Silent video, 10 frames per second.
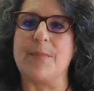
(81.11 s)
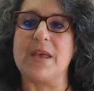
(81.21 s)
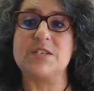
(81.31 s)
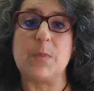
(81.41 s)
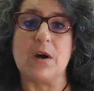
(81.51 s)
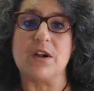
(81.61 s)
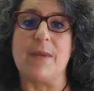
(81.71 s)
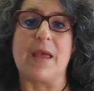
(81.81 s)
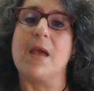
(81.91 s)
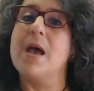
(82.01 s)
is part of
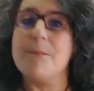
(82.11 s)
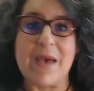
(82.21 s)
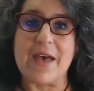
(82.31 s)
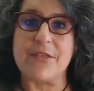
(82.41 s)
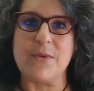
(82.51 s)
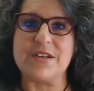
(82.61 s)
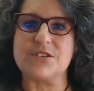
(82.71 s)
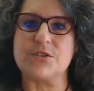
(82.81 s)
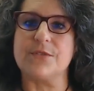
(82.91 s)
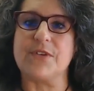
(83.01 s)
my Pathway to
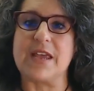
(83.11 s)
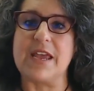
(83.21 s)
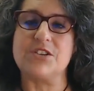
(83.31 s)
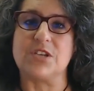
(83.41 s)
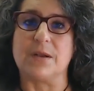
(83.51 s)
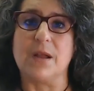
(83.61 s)
Certification